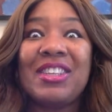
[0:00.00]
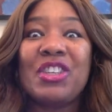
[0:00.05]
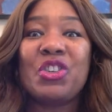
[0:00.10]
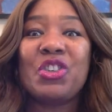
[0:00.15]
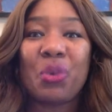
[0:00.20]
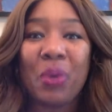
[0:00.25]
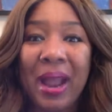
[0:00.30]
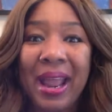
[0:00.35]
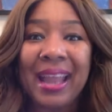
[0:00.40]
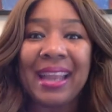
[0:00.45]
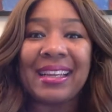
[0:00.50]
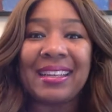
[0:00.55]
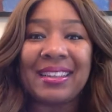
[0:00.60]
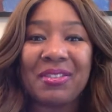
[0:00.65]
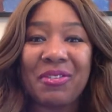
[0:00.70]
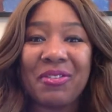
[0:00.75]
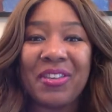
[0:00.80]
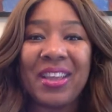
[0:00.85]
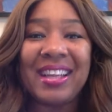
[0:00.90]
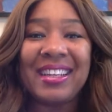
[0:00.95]
trained,
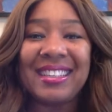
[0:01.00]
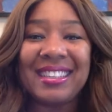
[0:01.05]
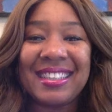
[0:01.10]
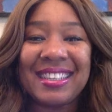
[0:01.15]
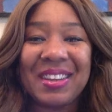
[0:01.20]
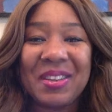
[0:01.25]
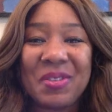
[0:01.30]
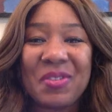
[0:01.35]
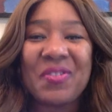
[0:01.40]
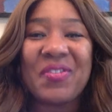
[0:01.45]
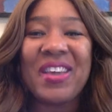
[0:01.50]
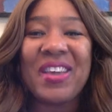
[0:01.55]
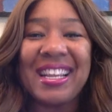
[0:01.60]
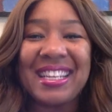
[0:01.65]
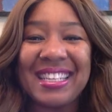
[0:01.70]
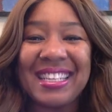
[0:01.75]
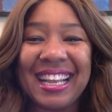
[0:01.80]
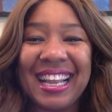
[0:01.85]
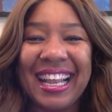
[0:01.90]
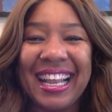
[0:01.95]

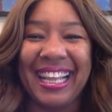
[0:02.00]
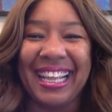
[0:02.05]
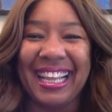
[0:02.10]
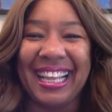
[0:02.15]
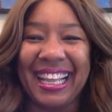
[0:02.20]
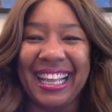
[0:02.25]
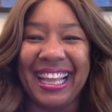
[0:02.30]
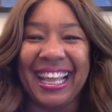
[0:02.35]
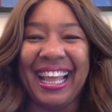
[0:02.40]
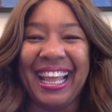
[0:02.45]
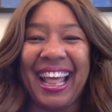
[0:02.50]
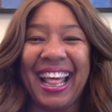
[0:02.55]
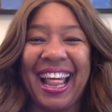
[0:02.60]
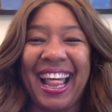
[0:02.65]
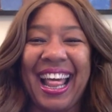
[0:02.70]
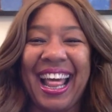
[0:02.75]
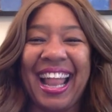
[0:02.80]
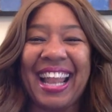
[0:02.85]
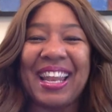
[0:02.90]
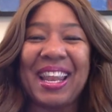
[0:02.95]
fit.
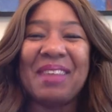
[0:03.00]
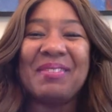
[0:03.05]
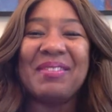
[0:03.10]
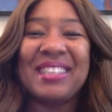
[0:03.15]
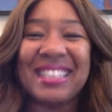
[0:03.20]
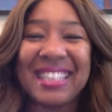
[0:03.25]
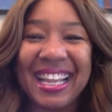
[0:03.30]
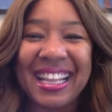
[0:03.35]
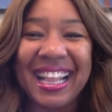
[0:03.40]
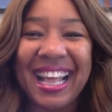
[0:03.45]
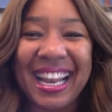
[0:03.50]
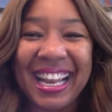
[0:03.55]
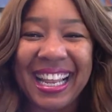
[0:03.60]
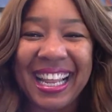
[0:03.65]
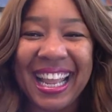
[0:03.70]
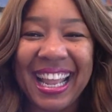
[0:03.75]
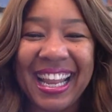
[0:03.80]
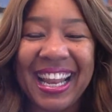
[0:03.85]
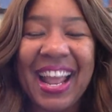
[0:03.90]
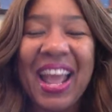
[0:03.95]
Let me say that
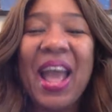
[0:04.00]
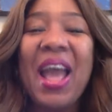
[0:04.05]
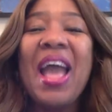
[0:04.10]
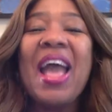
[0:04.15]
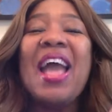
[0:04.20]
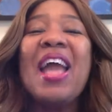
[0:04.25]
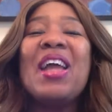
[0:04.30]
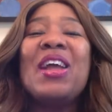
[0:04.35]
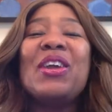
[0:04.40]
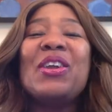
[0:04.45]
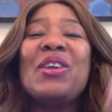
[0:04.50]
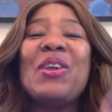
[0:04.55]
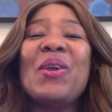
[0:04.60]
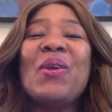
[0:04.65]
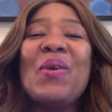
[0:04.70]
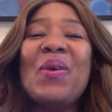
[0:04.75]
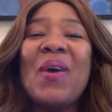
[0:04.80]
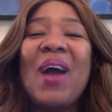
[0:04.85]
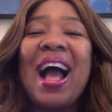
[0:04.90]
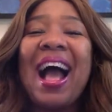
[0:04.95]
again.
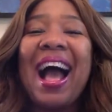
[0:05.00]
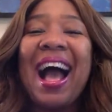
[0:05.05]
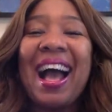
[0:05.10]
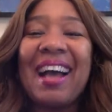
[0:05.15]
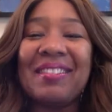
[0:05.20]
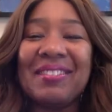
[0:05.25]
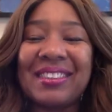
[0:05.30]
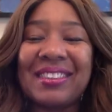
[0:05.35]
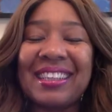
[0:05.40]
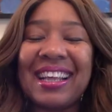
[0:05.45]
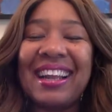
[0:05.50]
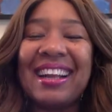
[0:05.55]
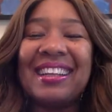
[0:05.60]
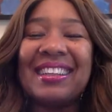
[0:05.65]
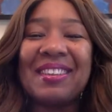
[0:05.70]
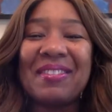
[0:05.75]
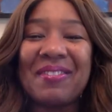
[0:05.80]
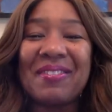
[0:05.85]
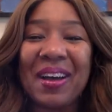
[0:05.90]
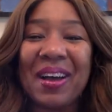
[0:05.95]
You have set
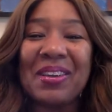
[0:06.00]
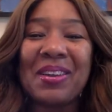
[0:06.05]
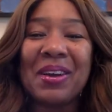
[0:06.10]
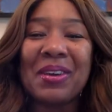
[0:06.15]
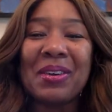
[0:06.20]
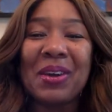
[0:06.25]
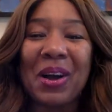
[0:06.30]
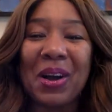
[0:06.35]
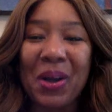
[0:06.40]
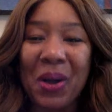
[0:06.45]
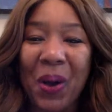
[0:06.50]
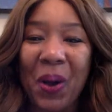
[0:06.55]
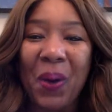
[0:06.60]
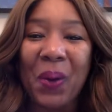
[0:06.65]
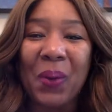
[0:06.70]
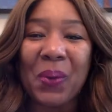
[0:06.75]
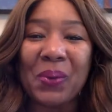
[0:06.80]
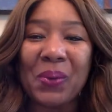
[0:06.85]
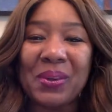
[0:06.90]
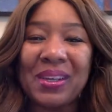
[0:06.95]
a
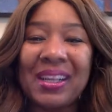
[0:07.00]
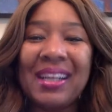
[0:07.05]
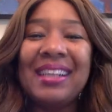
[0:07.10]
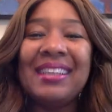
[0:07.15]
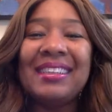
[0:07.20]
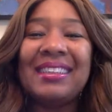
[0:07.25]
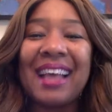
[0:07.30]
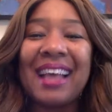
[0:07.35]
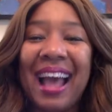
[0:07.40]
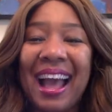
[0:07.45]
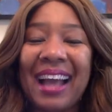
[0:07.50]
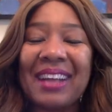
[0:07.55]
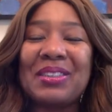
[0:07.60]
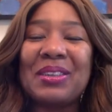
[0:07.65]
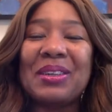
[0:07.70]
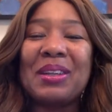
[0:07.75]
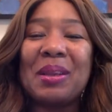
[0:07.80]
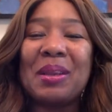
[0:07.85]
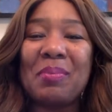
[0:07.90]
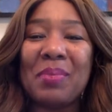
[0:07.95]
goal to
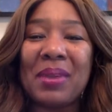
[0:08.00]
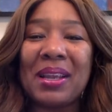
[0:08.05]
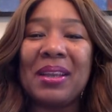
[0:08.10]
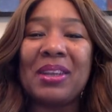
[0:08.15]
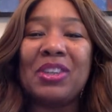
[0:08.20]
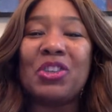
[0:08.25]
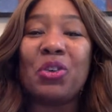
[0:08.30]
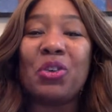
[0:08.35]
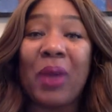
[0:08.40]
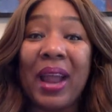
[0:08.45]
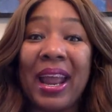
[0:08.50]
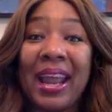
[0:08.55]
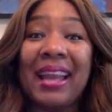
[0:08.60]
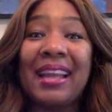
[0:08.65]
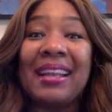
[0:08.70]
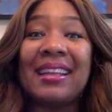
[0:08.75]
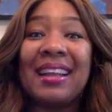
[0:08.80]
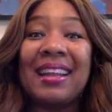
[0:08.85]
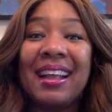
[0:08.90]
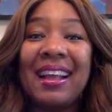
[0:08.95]
actually be
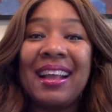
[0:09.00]
trained